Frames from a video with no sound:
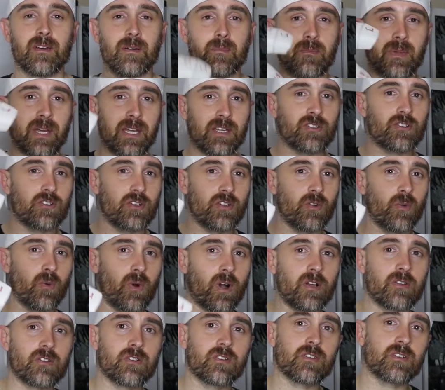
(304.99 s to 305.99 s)
Make sure you
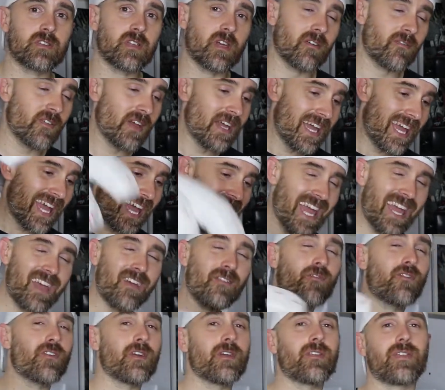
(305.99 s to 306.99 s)
watch the stuff.
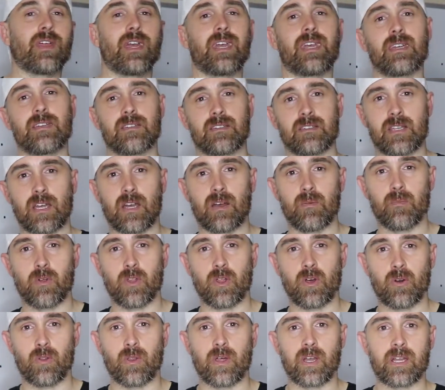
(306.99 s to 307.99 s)
Everything is down
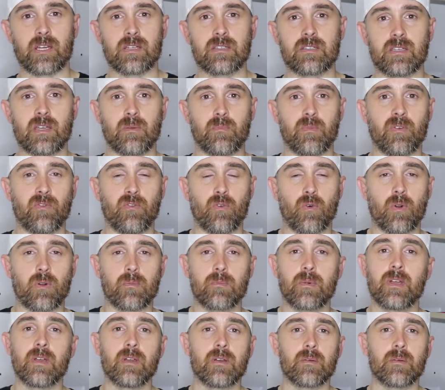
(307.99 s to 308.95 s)
below, like I said before.